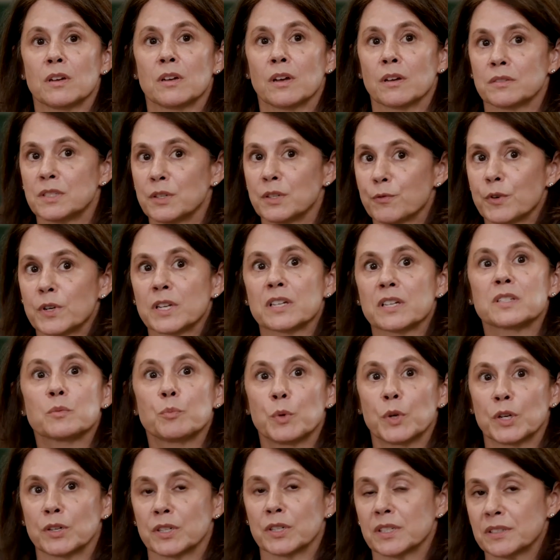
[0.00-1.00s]
different
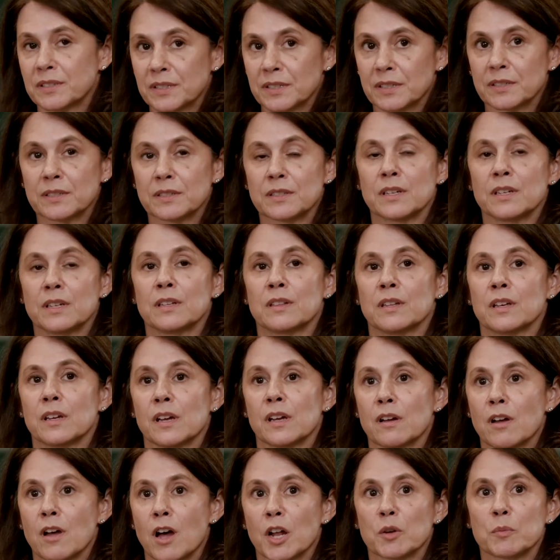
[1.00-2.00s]
experiences in the
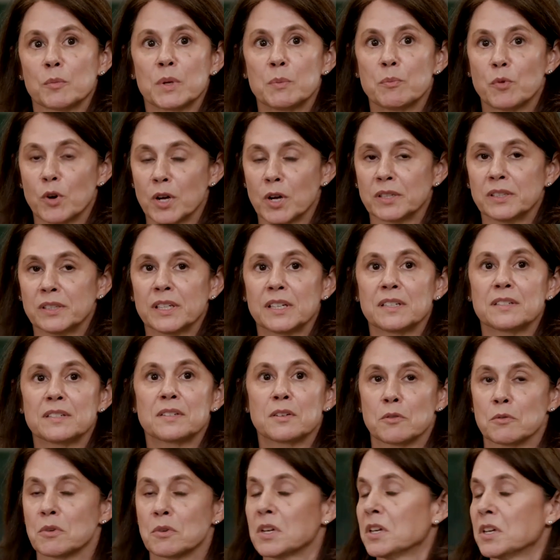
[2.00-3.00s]
economy broadly.
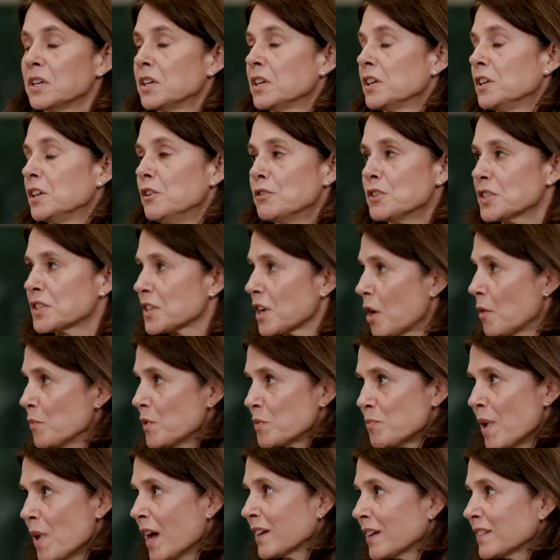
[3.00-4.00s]
So, just coming
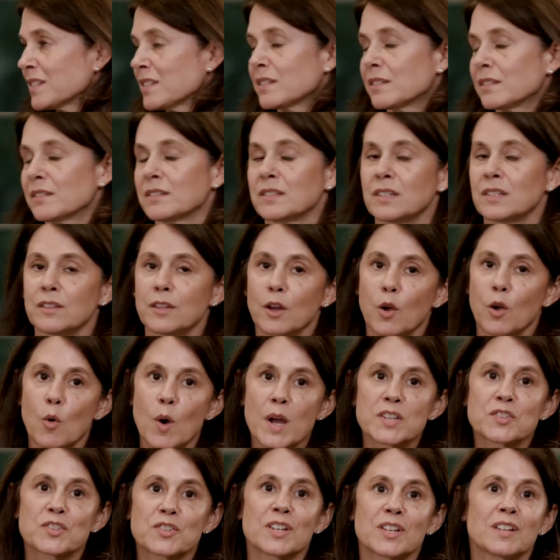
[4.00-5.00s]
back to the
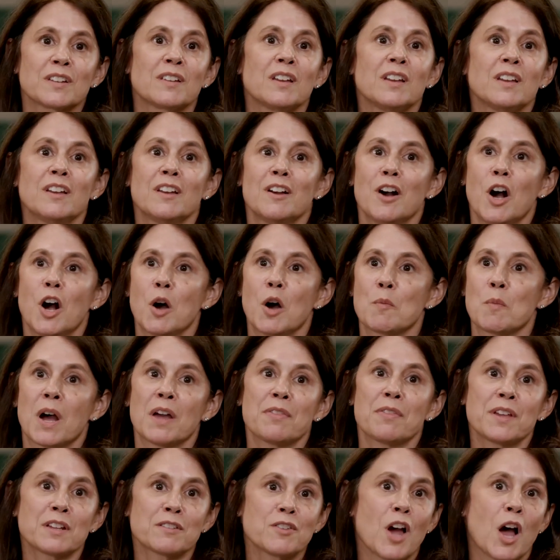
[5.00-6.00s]
question, I
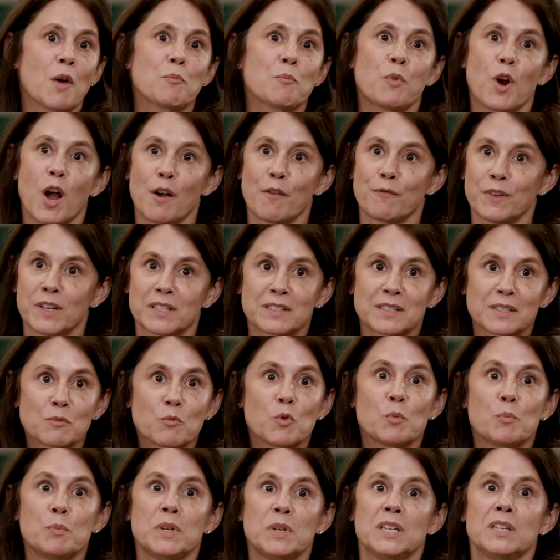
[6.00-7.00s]
think nonprofits
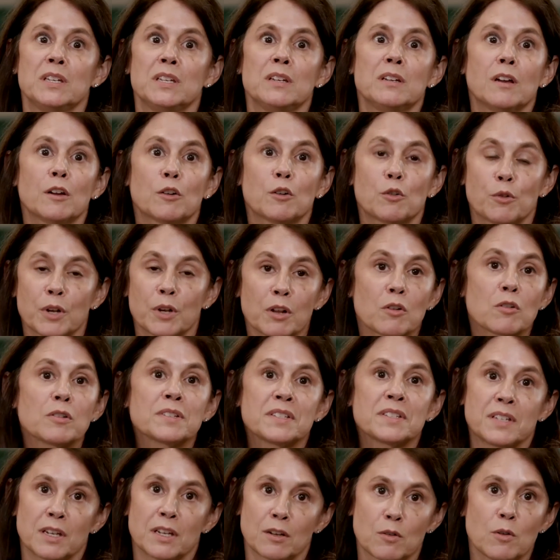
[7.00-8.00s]
will be a critical
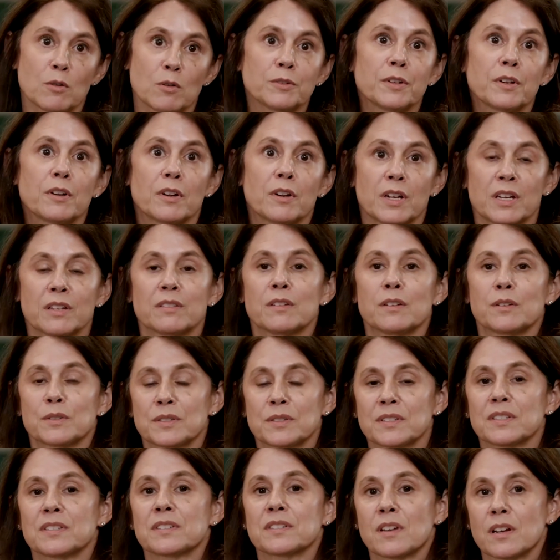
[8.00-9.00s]
stakeholder in those
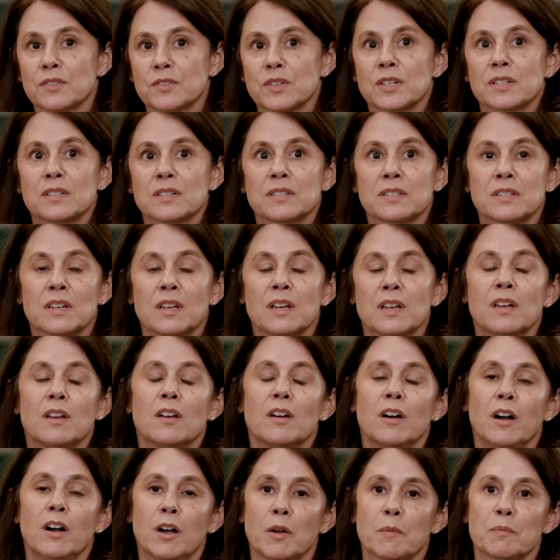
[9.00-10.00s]
discussions.
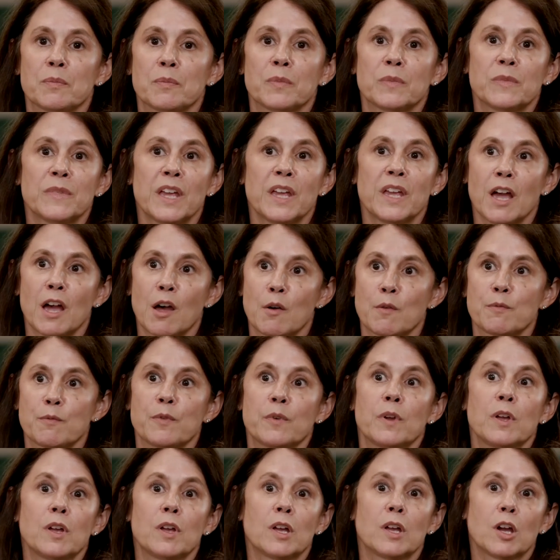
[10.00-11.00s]
They have
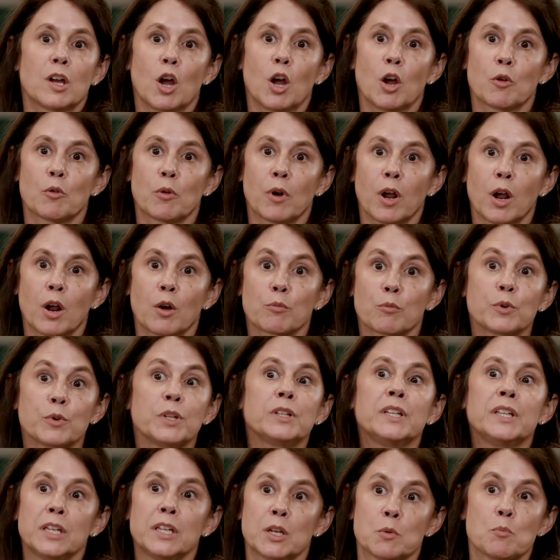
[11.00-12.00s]
a
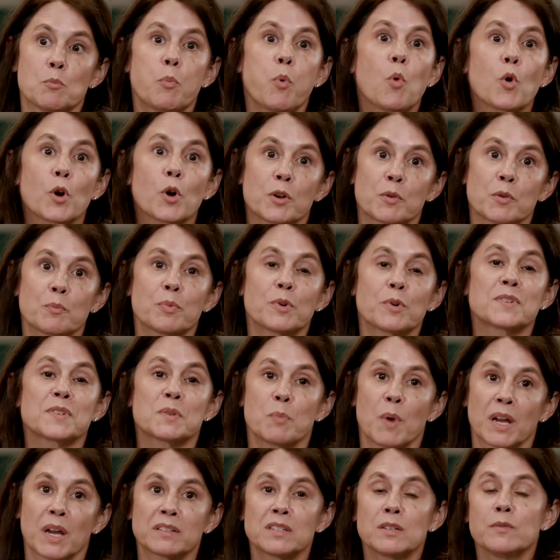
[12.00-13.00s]
really important
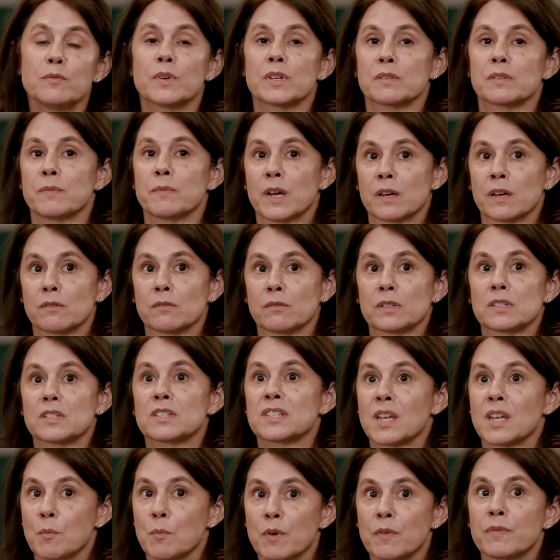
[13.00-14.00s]
perspective about
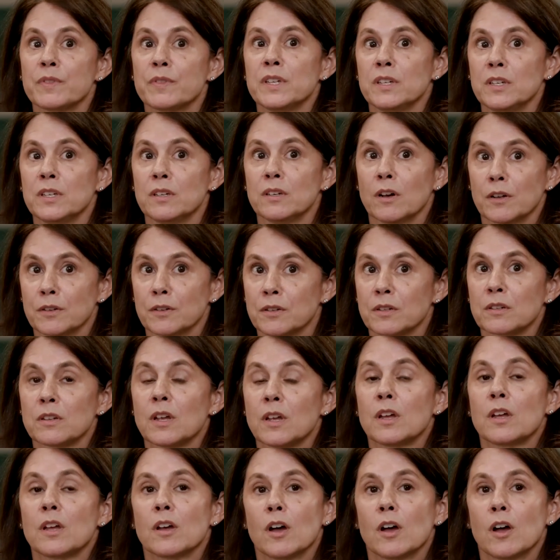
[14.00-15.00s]
some of the
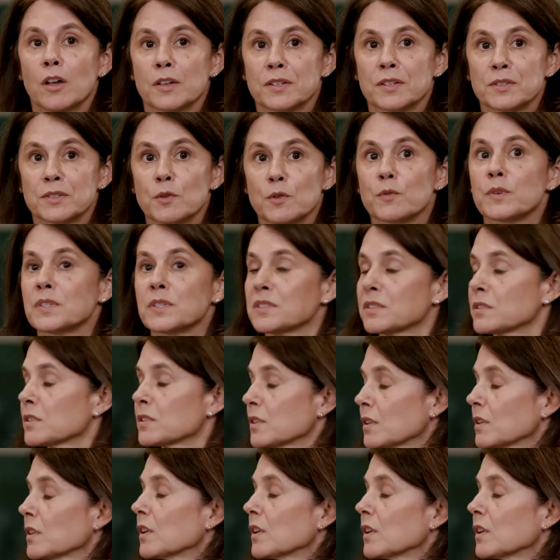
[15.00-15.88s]
unserviced